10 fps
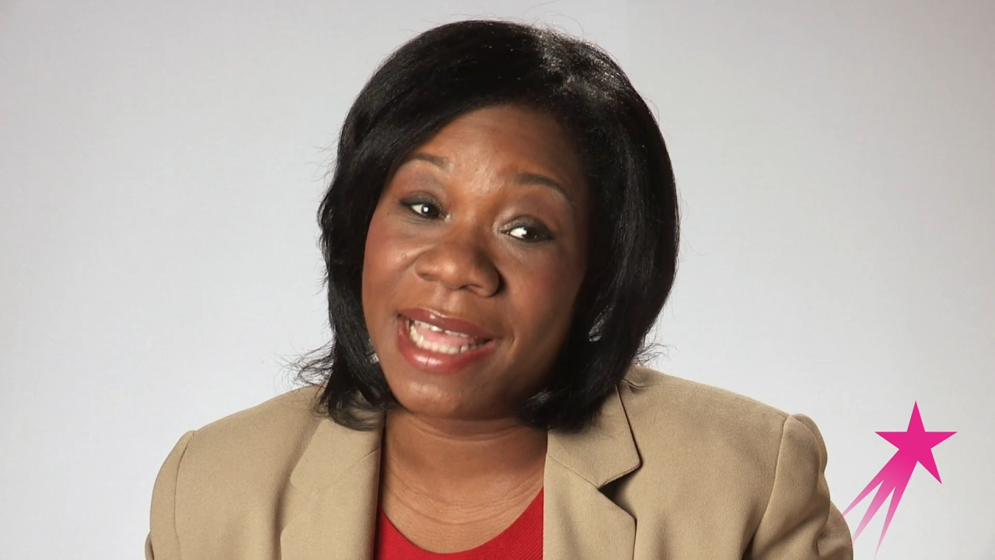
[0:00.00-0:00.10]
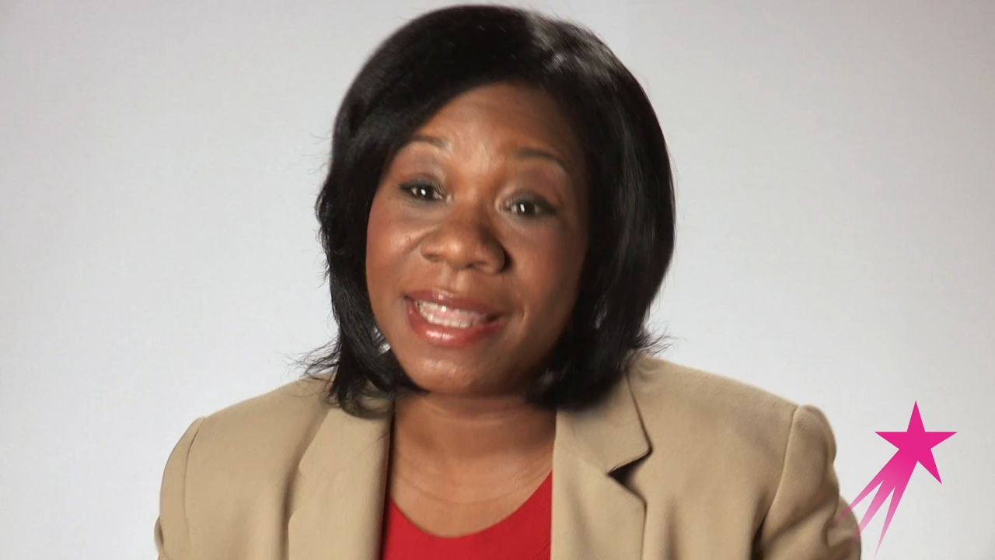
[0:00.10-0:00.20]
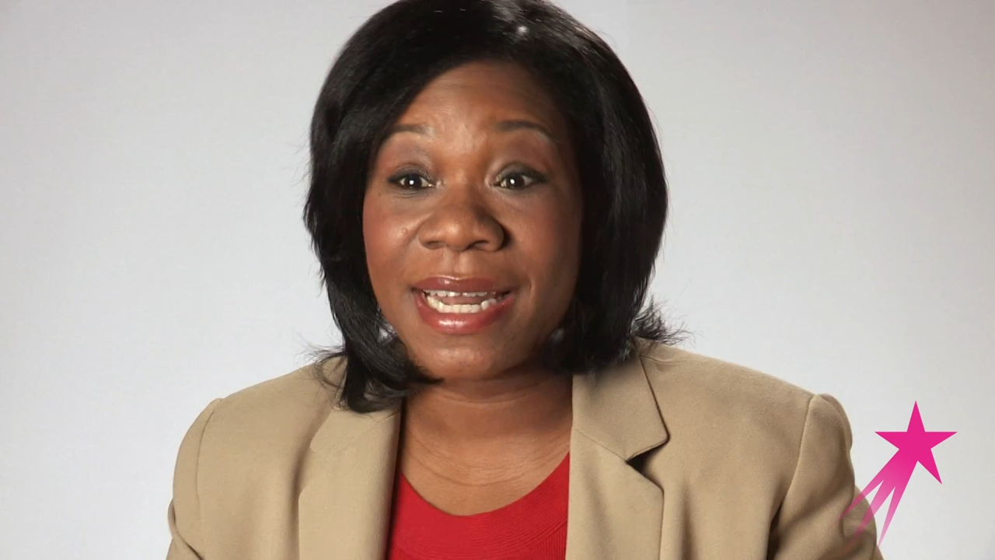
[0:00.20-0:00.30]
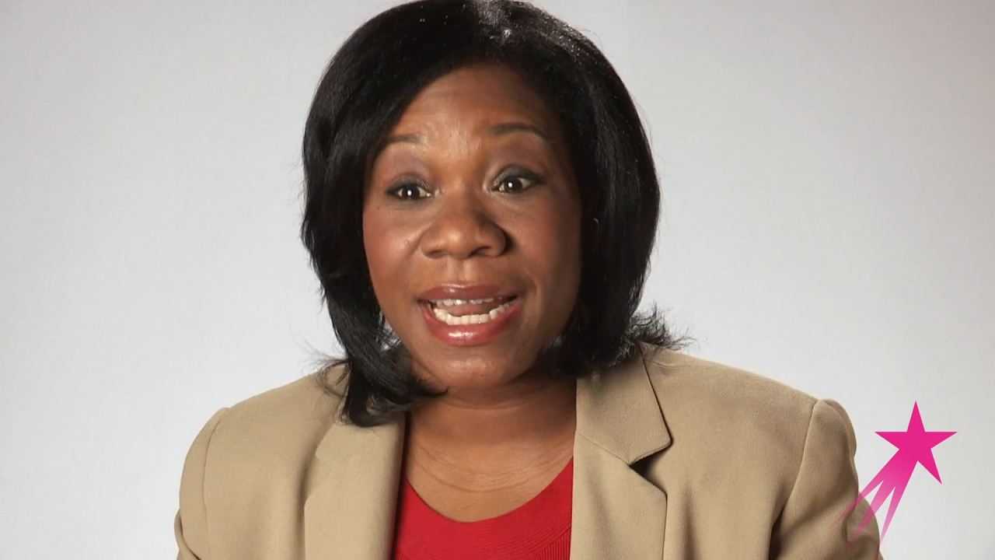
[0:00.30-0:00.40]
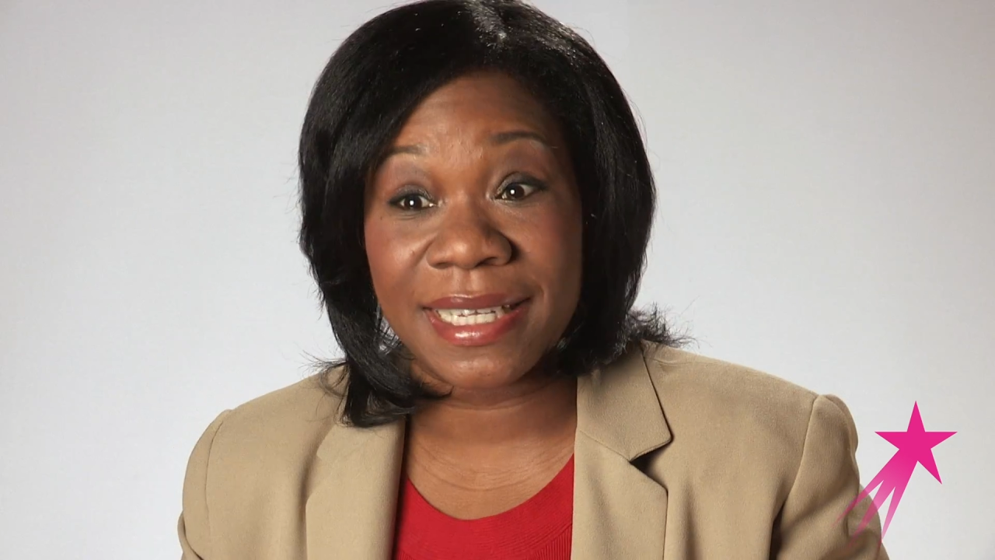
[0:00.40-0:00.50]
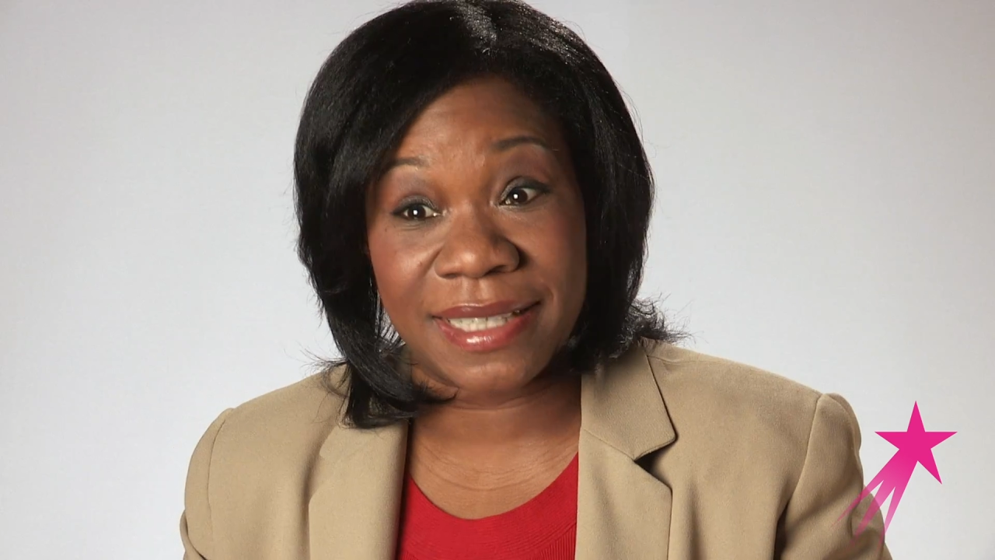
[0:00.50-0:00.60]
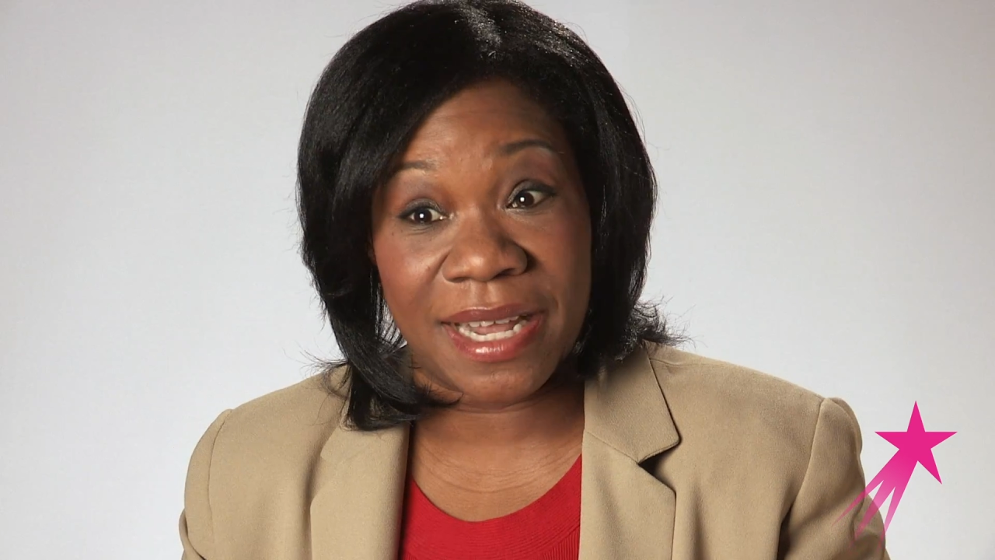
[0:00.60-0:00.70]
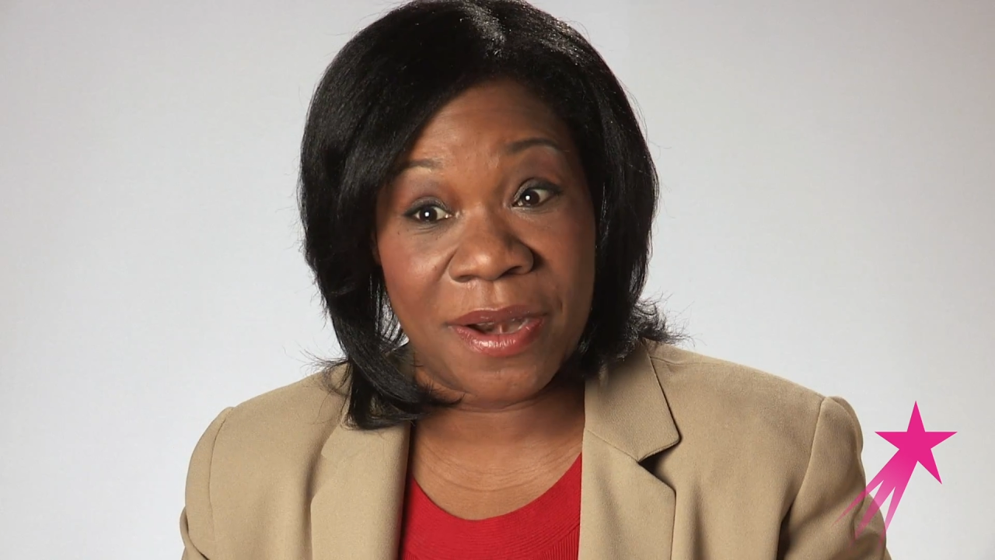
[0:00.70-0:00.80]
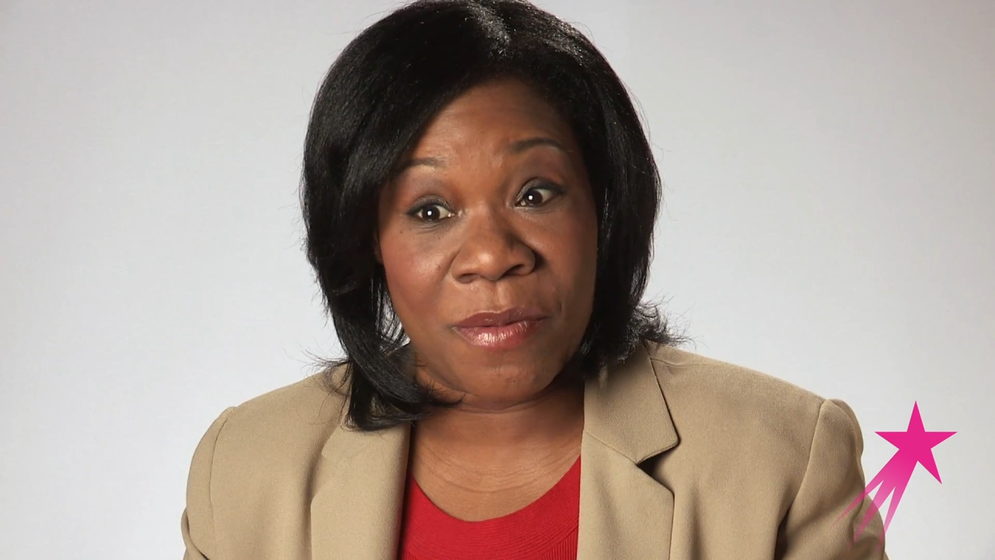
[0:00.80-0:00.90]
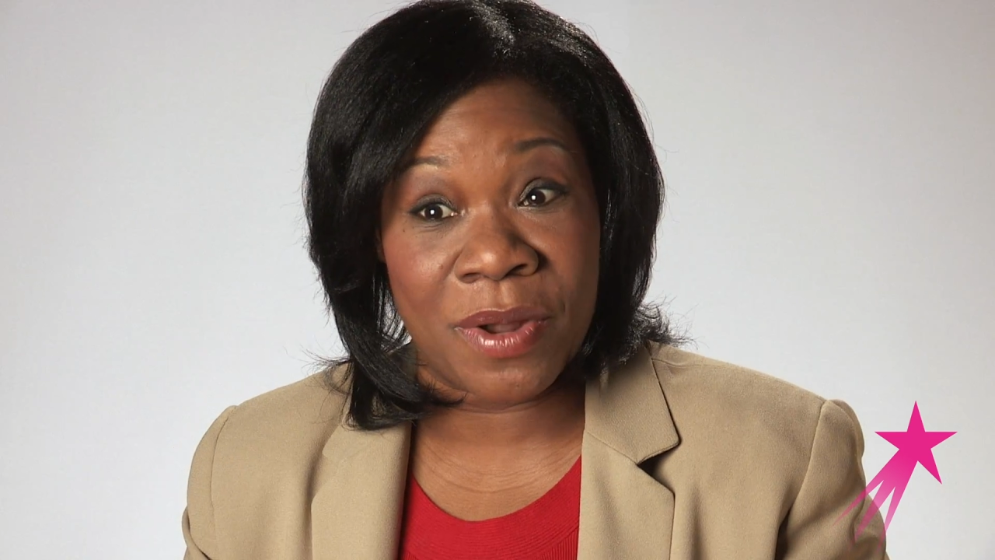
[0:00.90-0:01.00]
And then I
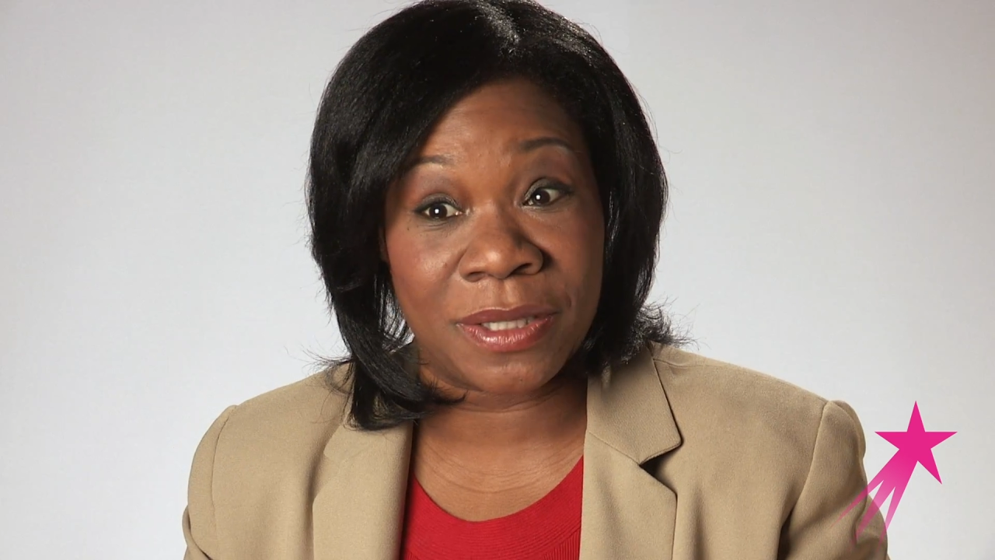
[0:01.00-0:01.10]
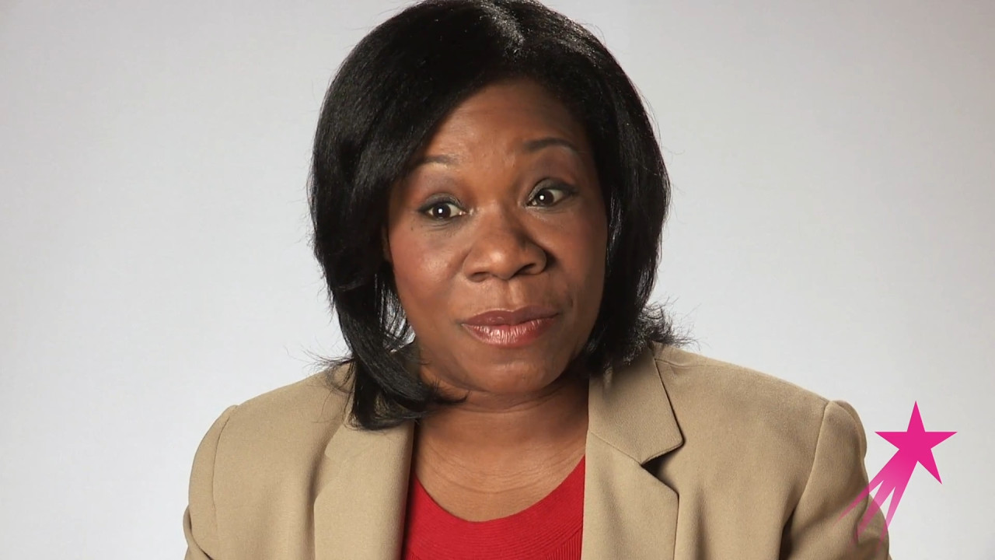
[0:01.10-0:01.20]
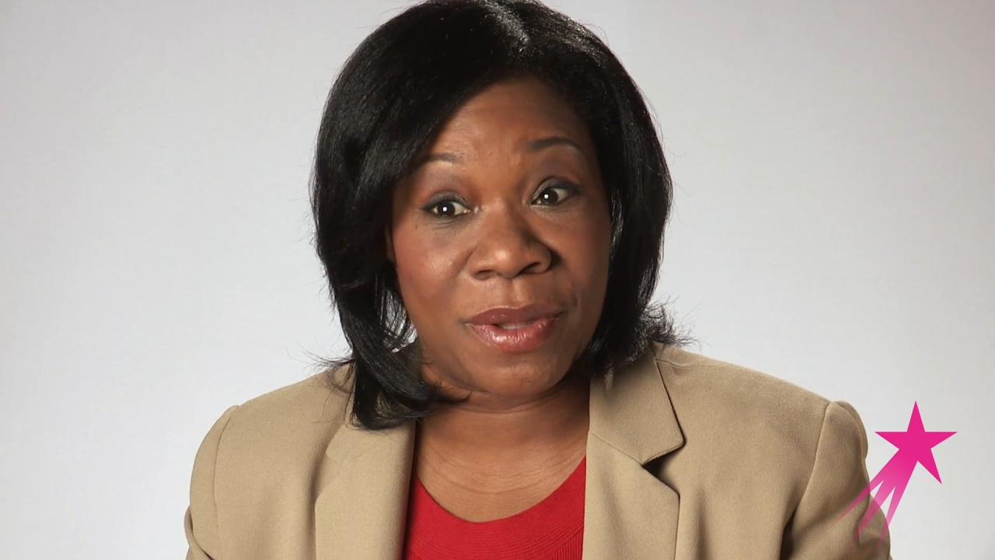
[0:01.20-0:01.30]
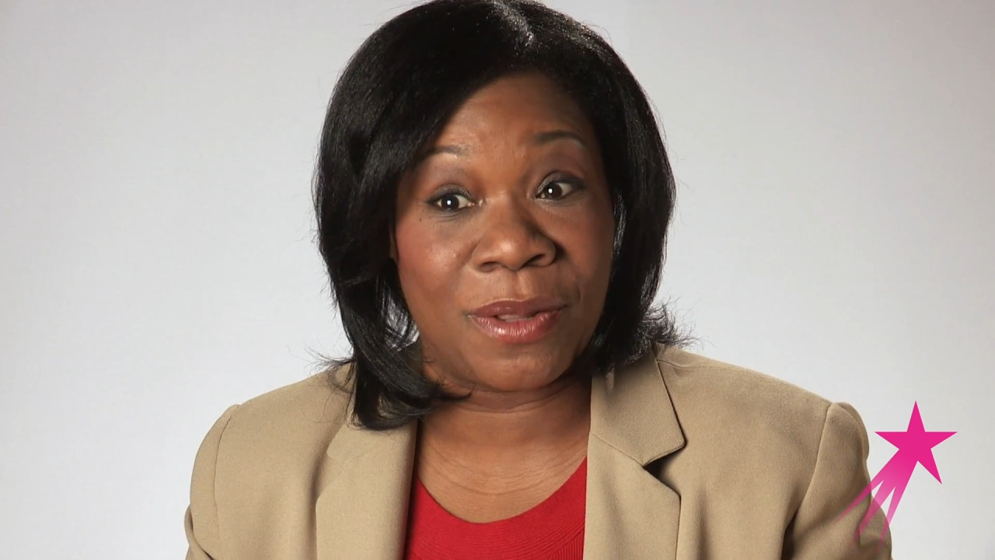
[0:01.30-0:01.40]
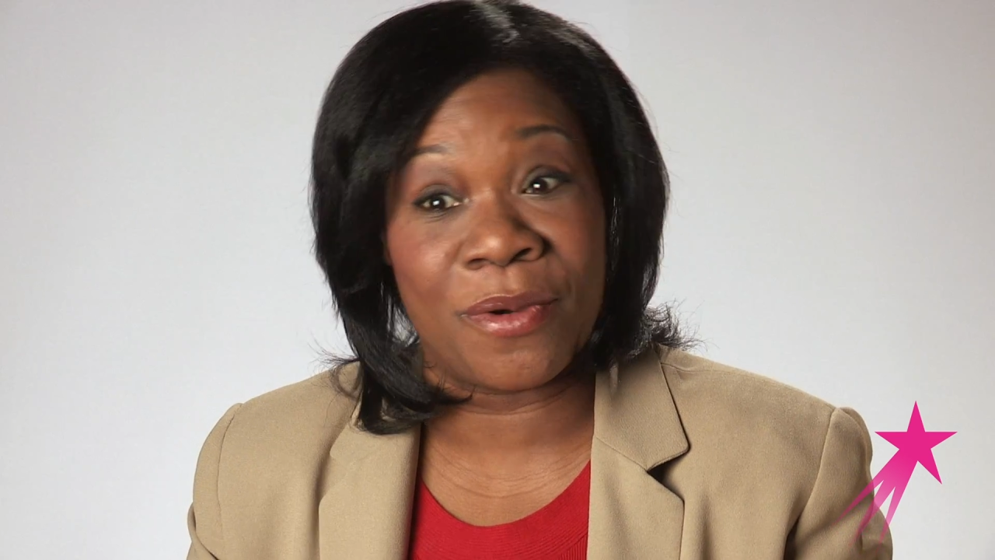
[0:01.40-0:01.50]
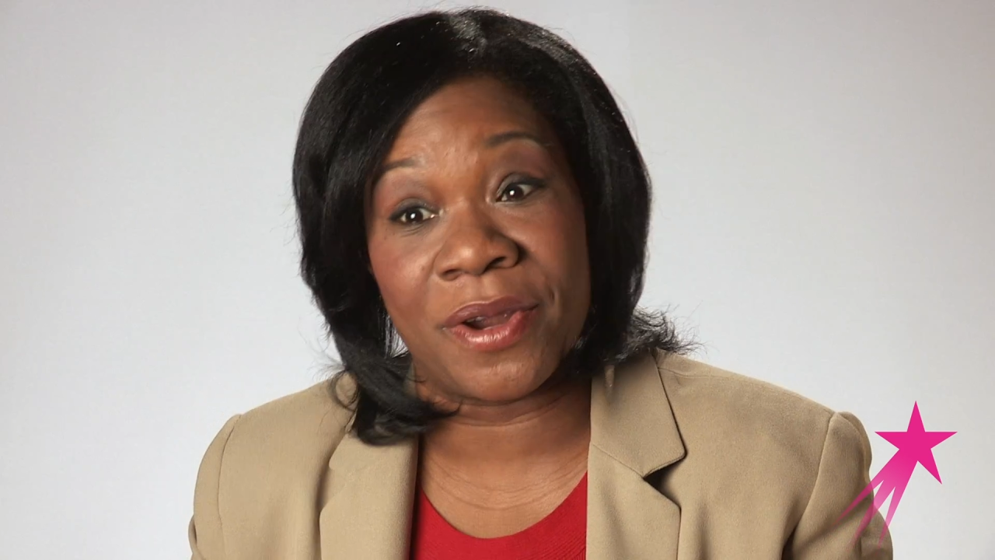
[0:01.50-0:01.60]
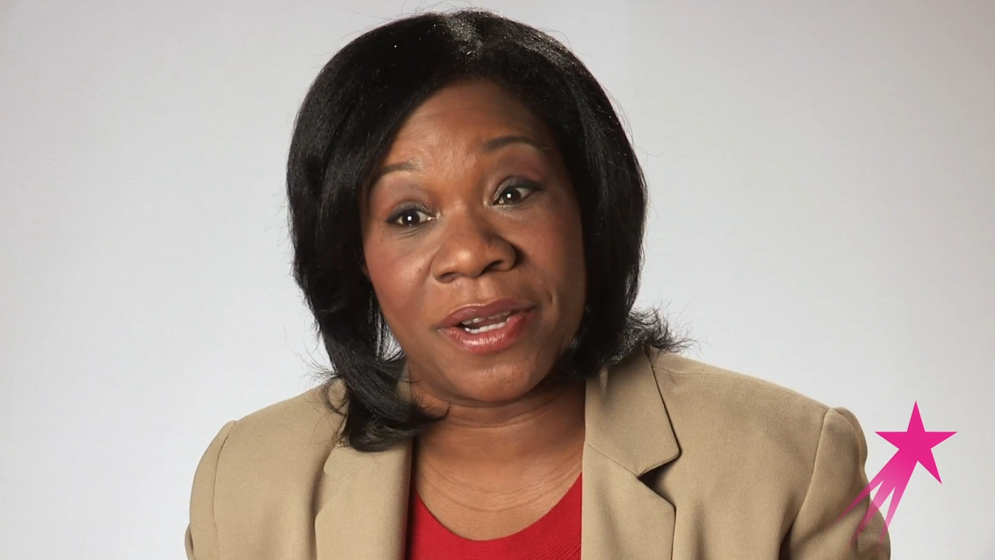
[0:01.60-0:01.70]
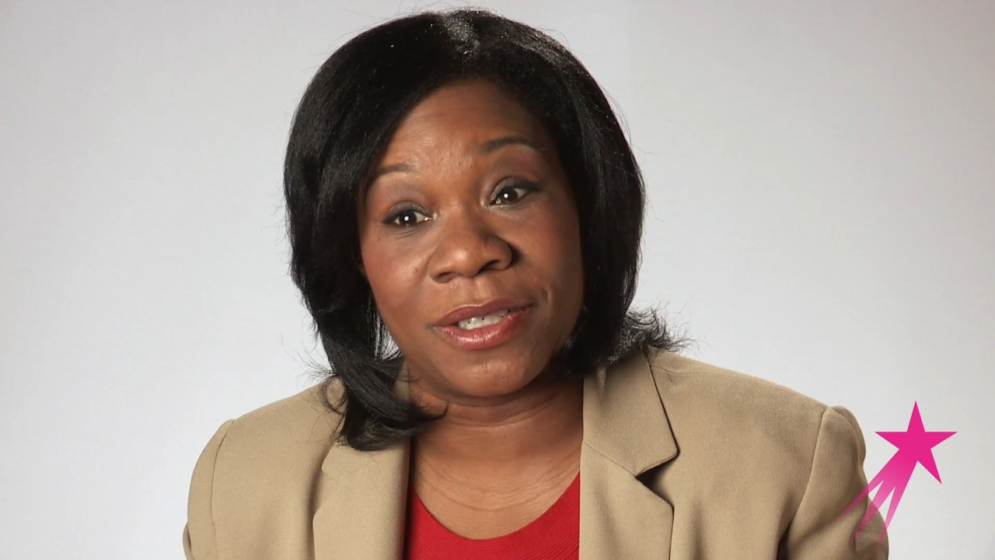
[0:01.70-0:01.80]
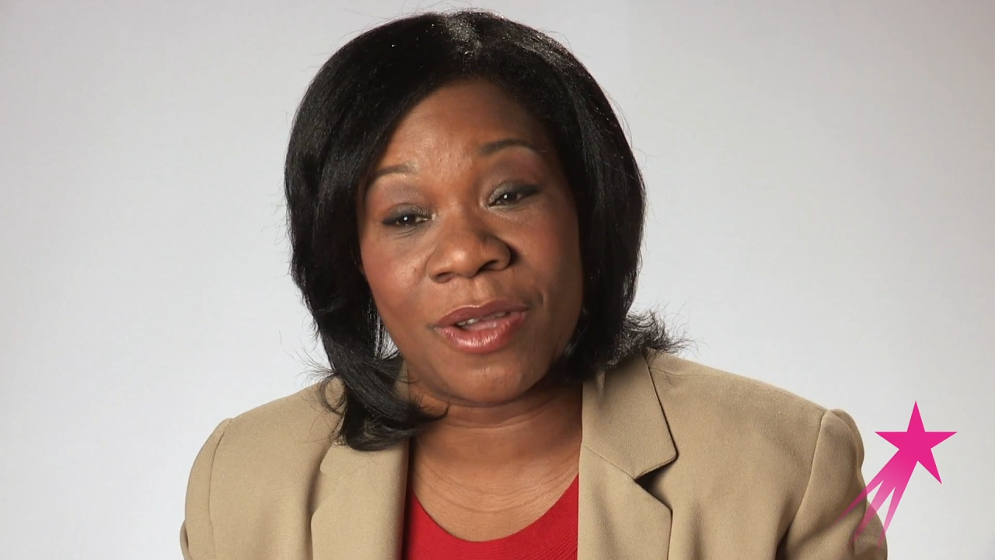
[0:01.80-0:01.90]
decided I wanted to be a lawyer.